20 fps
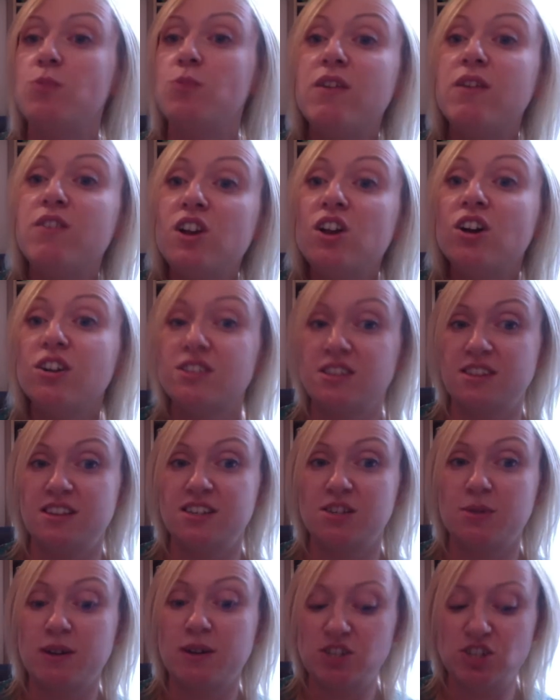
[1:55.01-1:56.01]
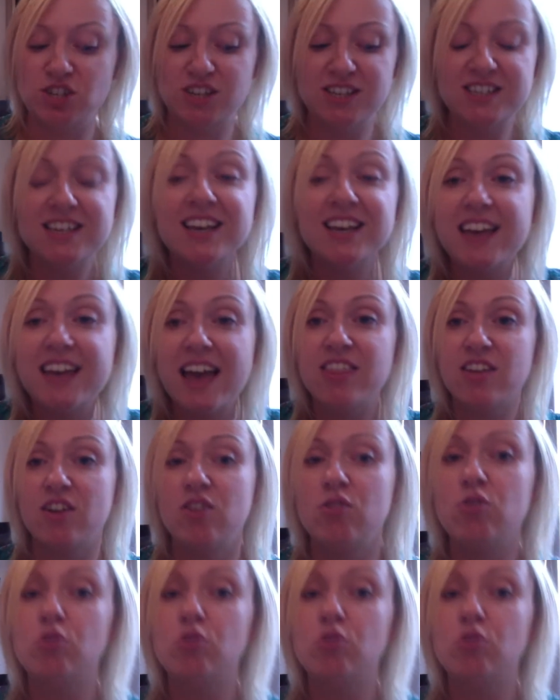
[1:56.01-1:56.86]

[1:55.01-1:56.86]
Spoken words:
We've looked at this question together